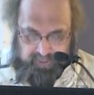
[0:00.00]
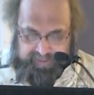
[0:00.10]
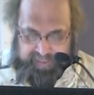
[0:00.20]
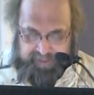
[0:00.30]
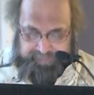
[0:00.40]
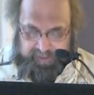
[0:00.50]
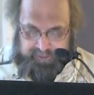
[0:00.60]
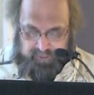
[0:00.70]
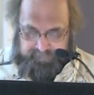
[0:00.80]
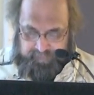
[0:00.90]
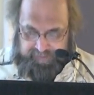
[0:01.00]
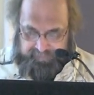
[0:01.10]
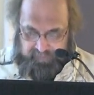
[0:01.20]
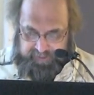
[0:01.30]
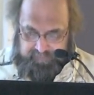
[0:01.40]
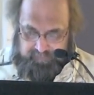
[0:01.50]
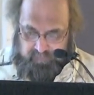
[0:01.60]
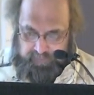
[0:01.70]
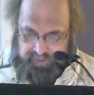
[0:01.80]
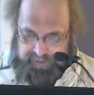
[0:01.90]
Took our departure from Beverly.
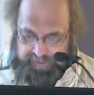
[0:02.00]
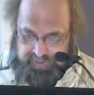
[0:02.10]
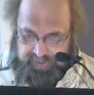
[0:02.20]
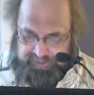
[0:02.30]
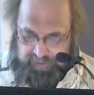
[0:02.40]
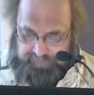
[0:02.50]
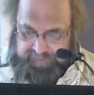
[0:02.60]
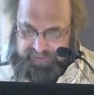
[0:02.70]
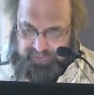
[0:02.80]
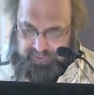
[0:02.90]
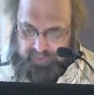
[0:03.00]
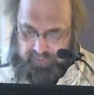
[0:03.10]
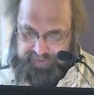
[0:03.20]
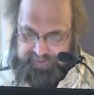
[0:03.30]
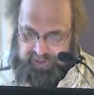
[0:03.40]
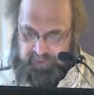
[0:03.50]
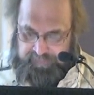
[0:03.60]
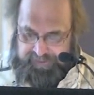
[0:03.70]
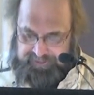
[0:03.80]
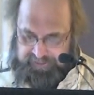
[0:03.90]
Wind changed to southeast, course east
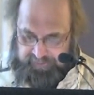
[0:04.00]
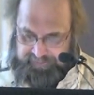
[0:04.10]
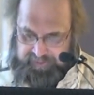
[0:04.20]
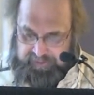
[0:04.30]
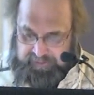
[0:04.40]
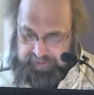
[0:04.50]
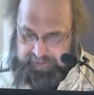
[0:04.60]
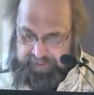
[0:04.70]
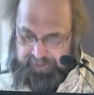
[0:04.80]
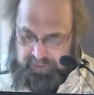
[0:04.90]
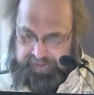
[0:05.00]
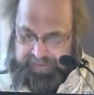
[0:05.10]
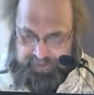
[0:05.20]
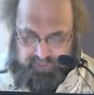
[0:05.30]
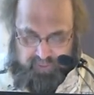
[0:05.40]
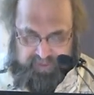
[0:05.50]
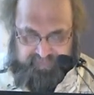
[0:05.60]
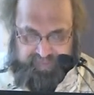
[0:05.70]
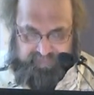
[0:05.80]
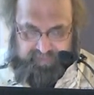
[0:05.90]
by south. Had a good escort
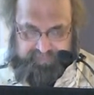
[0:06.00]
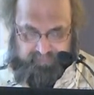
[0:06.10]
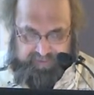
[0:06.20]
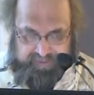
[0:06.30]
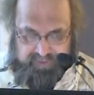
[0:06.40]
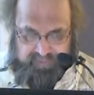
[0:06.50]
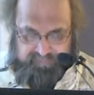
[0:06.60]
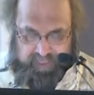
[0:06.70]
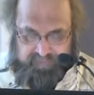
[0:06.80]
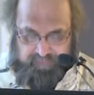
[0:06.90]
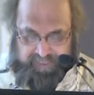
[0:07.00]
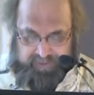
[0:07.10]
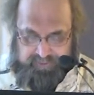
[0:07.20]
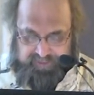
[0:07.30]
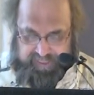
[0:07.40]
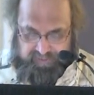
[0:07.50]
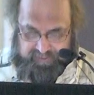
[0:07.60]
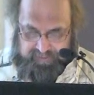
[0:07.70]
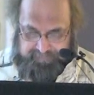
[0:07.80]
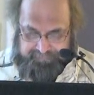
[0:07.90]
of Beverly friends as far as Baker's
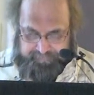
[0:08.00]
Island.